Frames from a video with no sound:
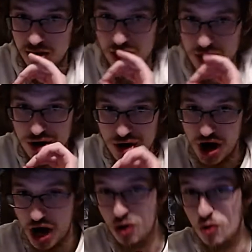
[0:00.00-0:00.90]

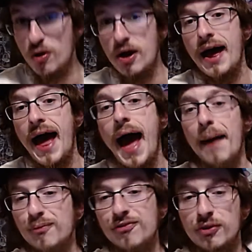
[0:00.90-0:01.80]
No,
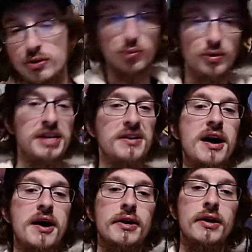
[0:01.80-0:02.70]
absolutely
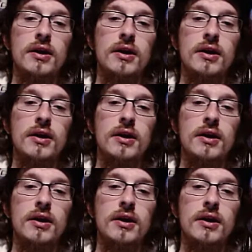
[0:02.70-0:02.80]
not.